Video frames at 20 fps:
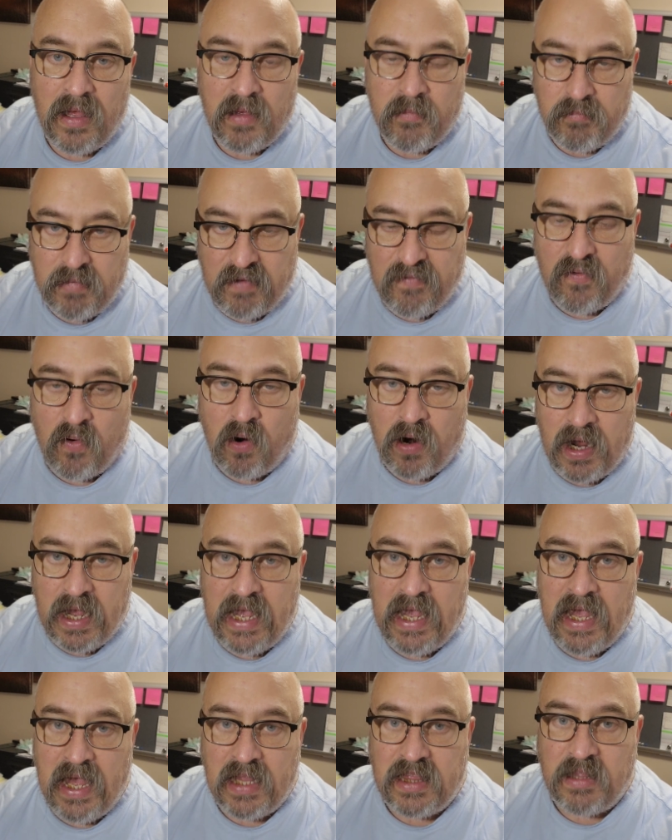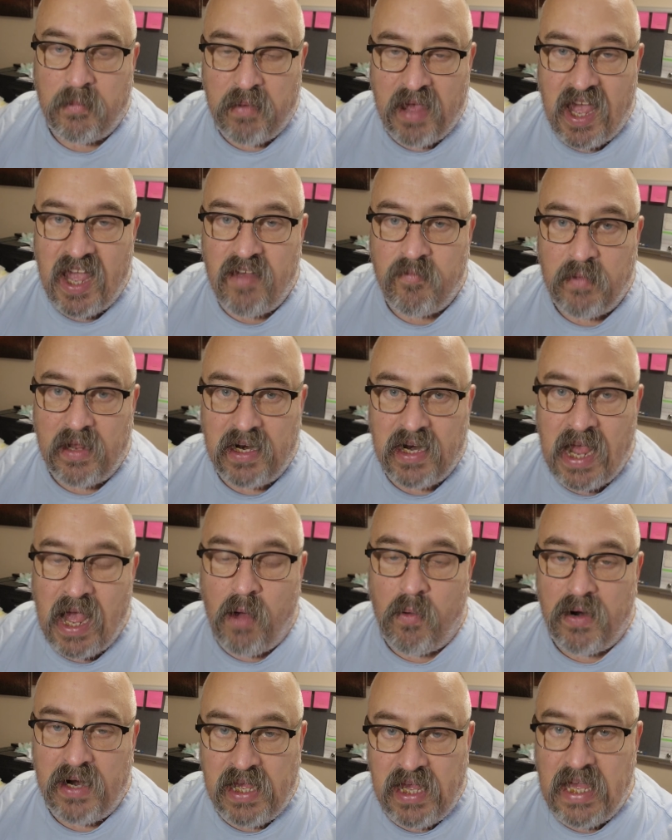before he hit the pavement. Now,
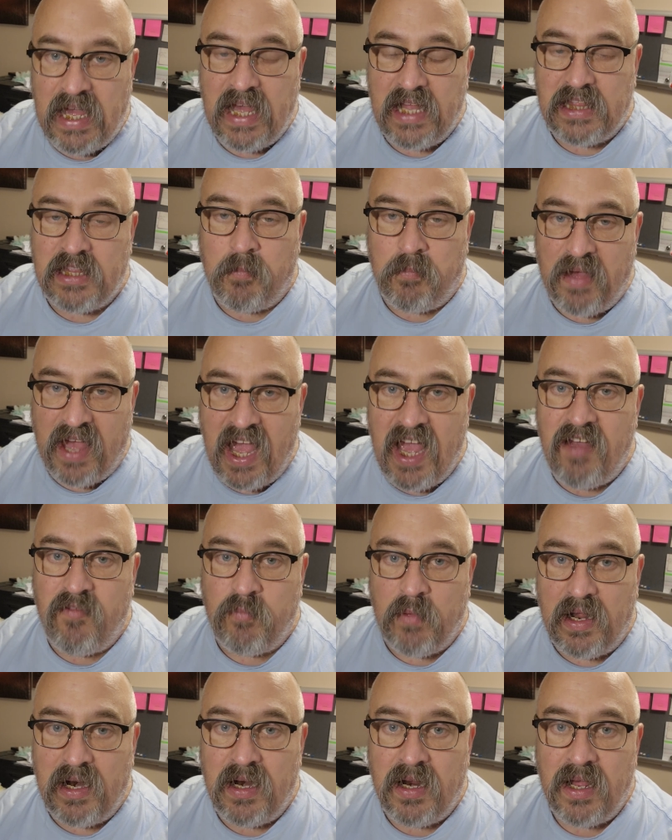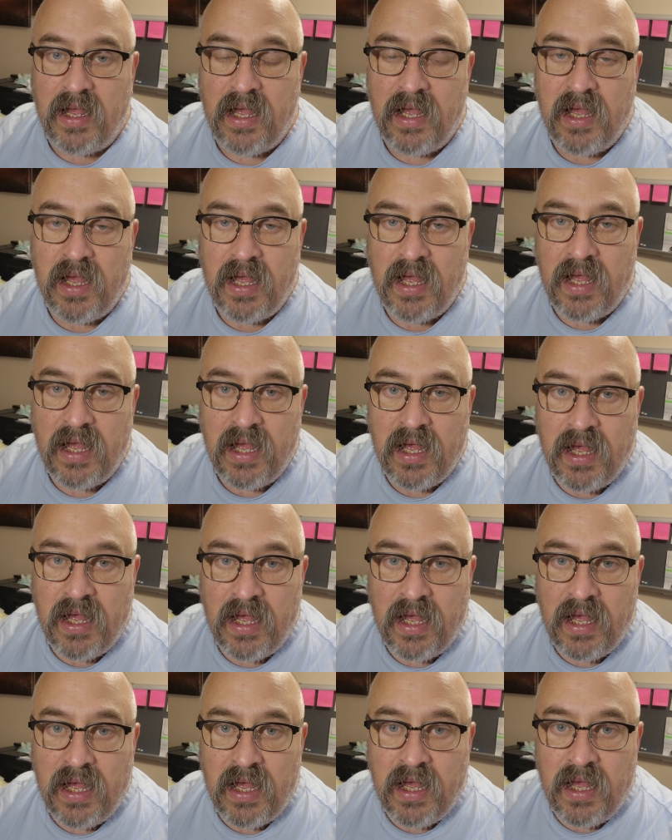when he hit the pavement,
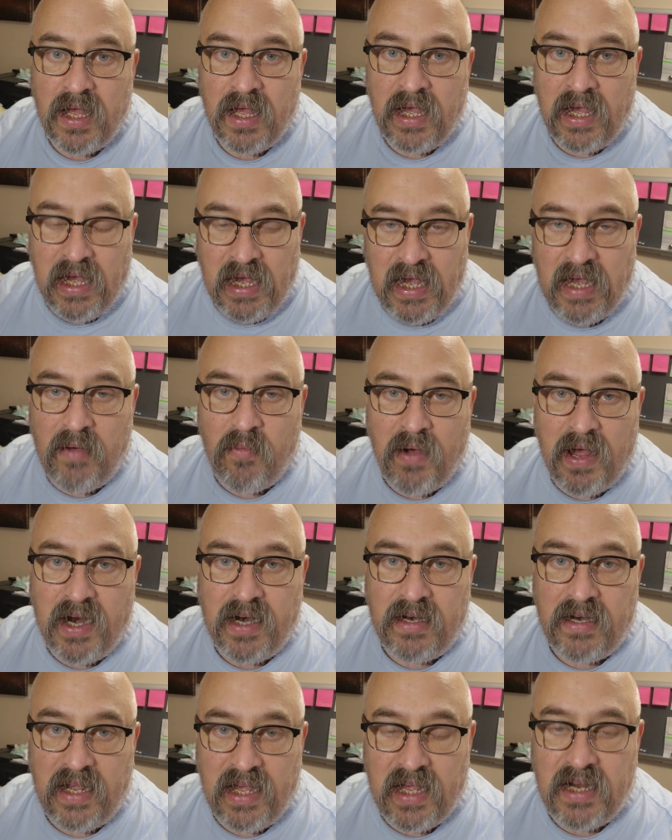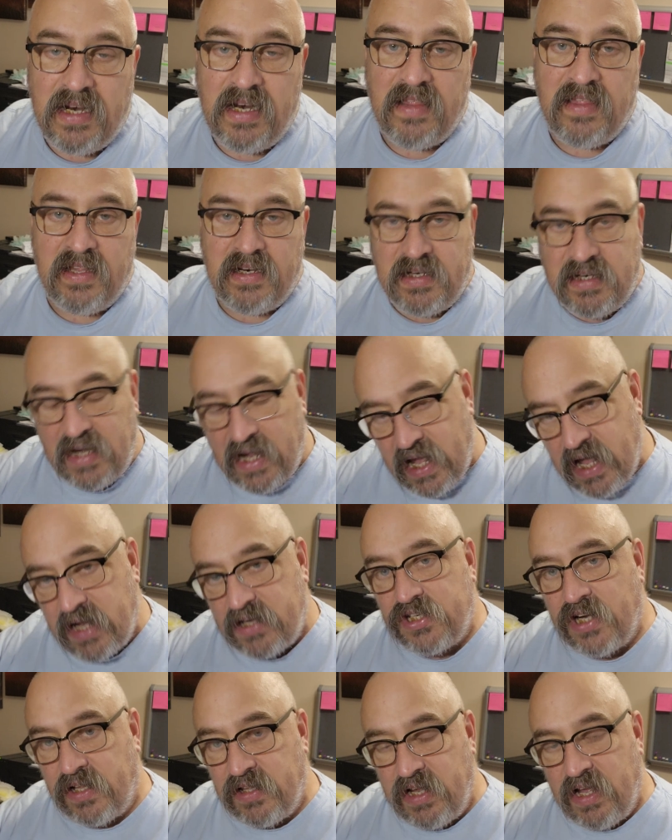he went into the
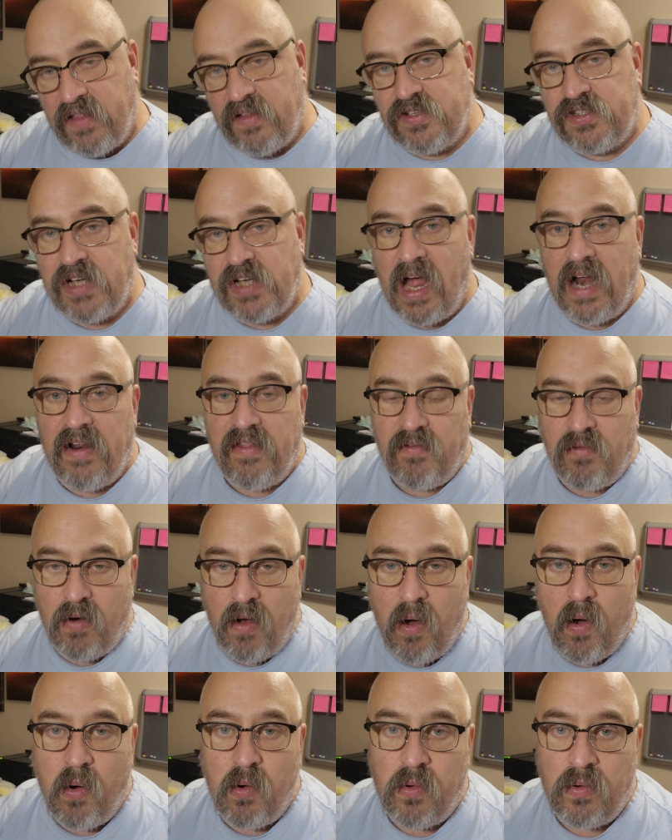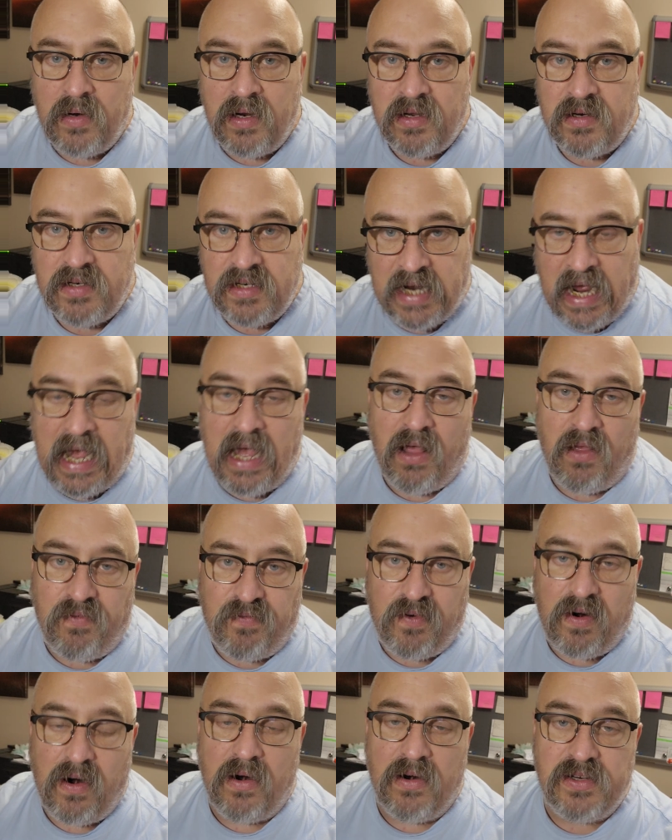ditch on the other side of the road, tail
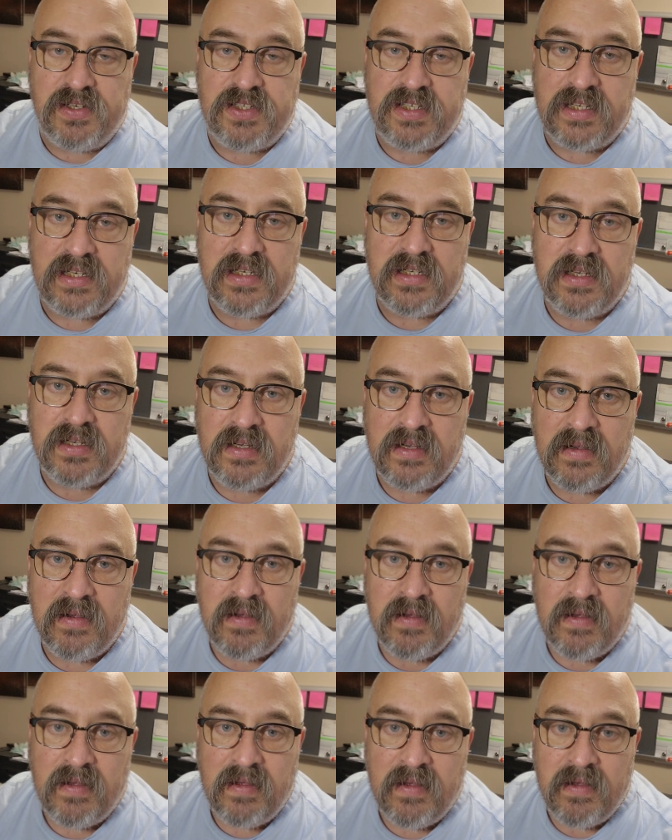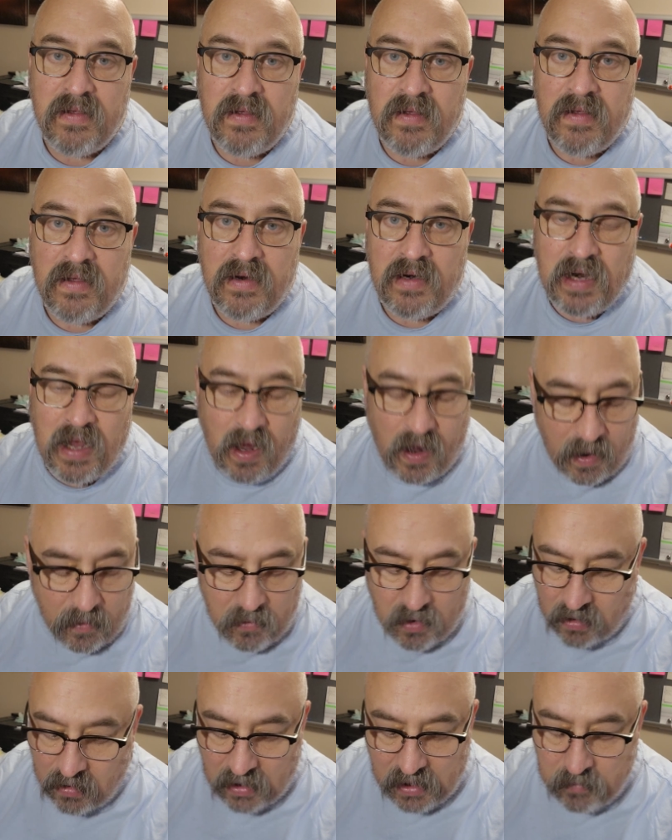first. Now, I'm
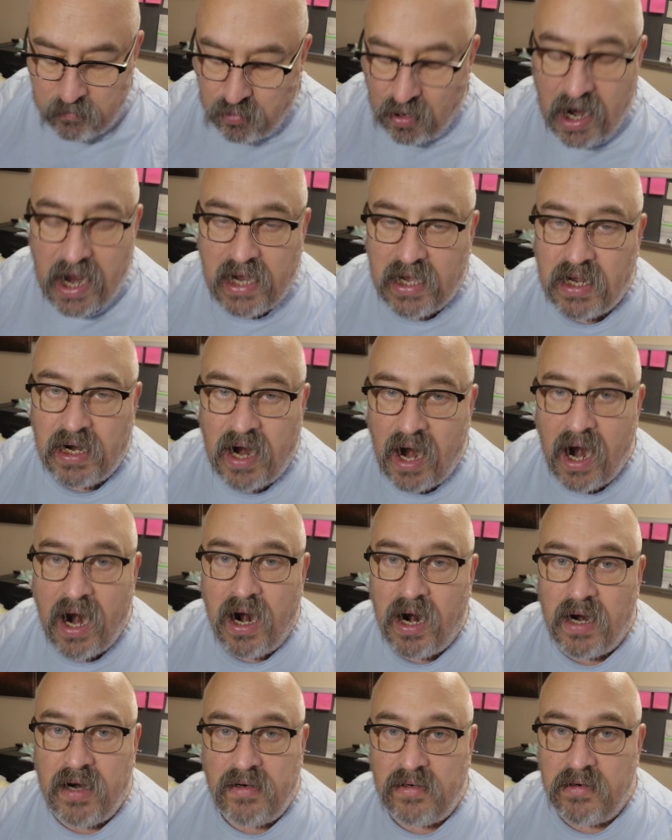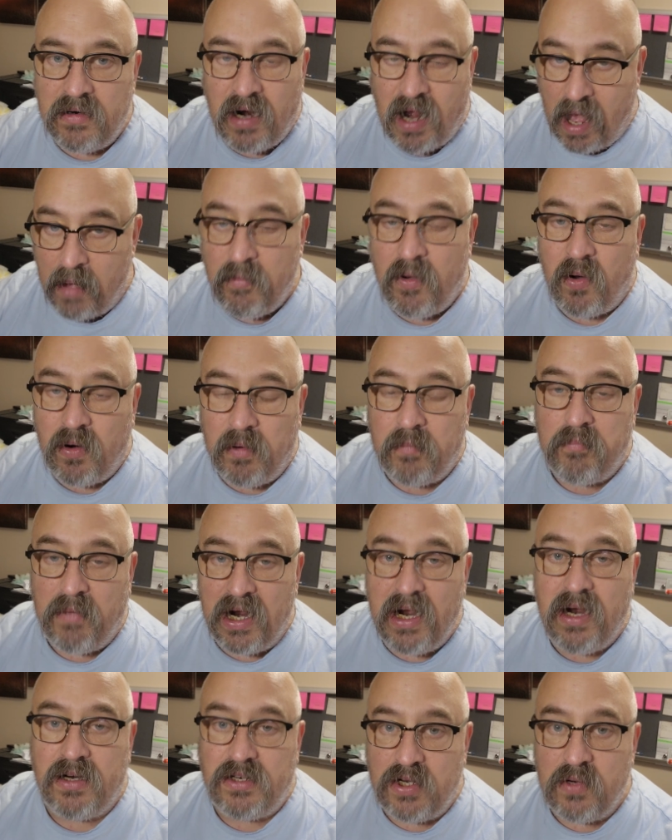already braking hard, and I'm going to bring
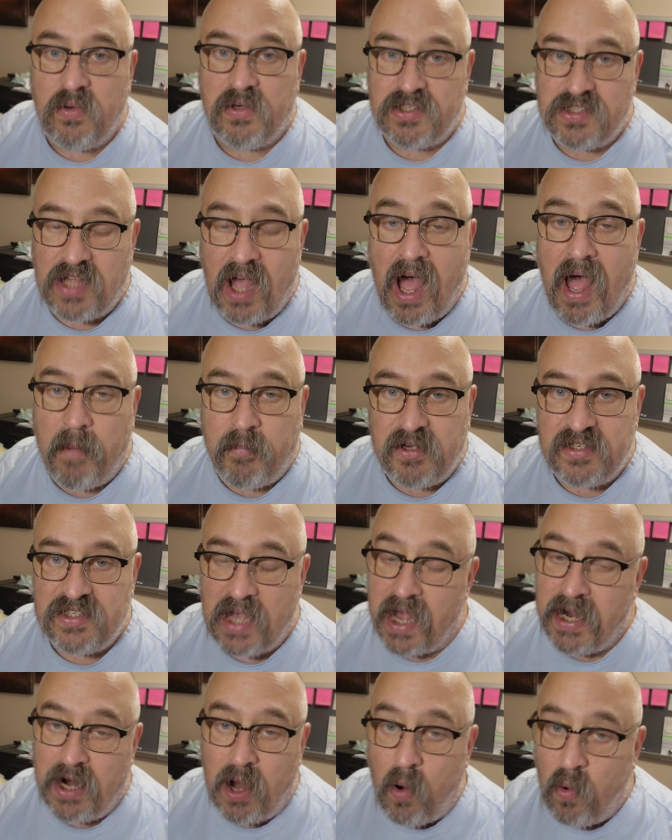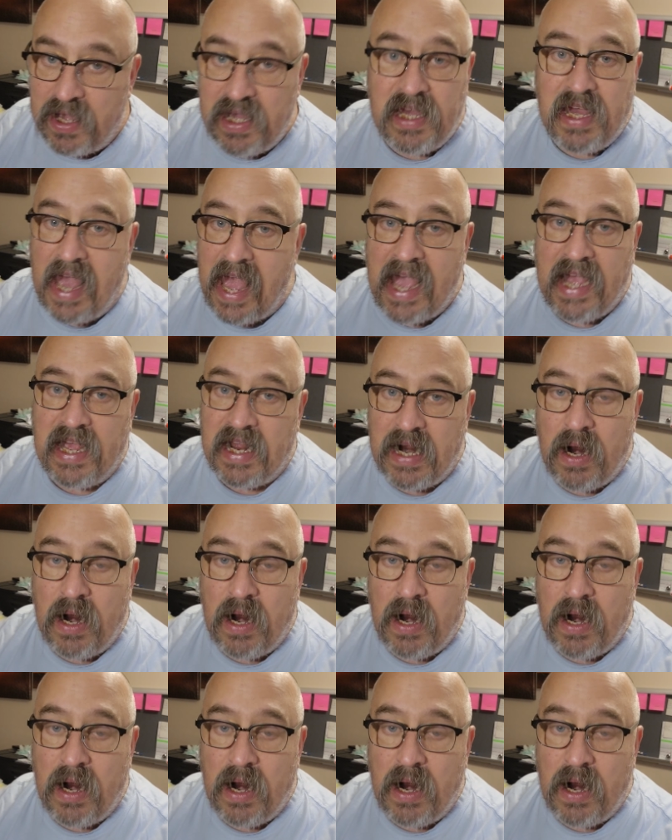it to a stop because I know he can't get